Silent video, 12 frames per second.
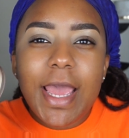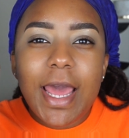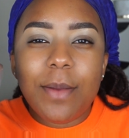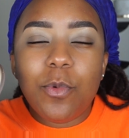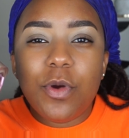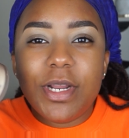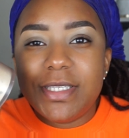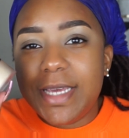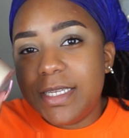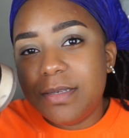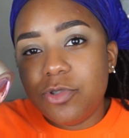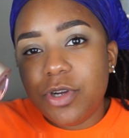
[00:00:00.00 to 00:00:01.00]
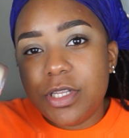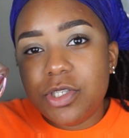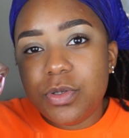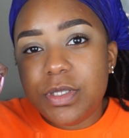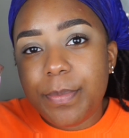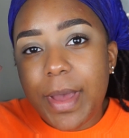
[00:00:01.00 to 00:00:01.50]
and I'm going to take some
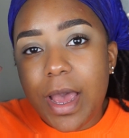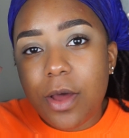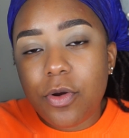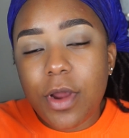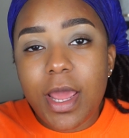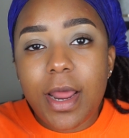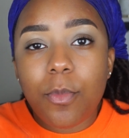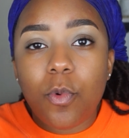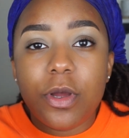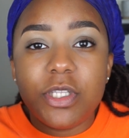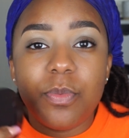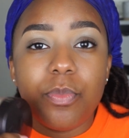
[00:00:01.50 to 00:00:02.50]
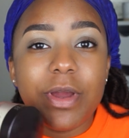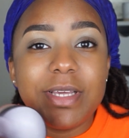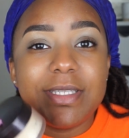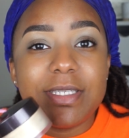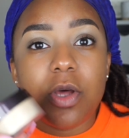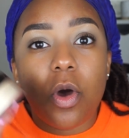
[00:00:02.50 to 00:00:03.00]
translucent powder and I'm going to
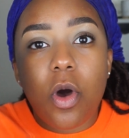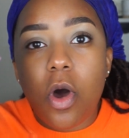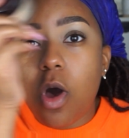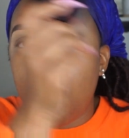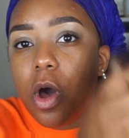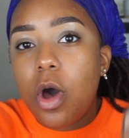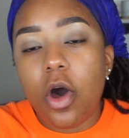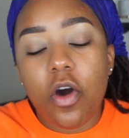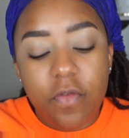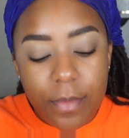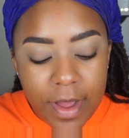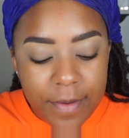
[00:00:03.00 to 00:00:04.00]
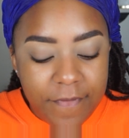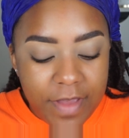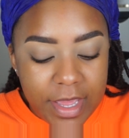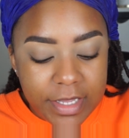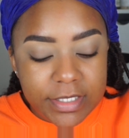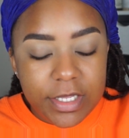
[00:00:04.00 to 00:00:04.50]
press this all over my
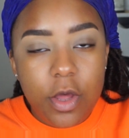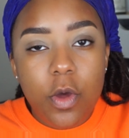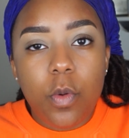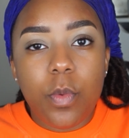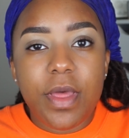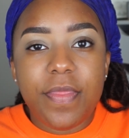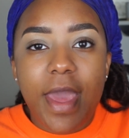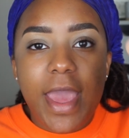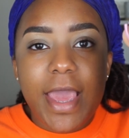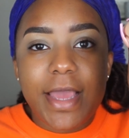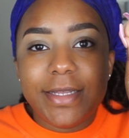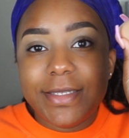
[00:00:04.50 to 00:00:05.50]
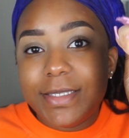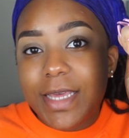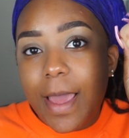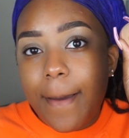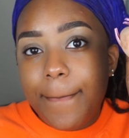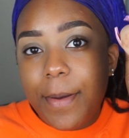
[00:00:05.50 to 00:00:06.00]
face with a
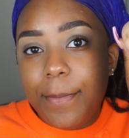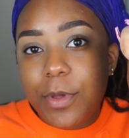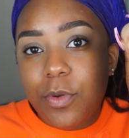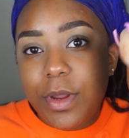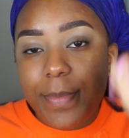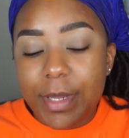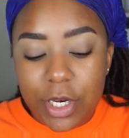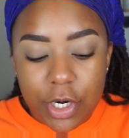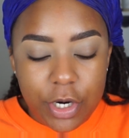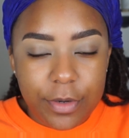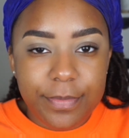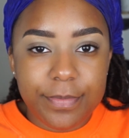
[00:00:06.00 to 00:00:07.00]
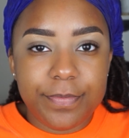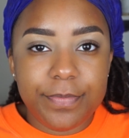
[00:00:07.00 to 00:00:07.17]
damp beauty blender.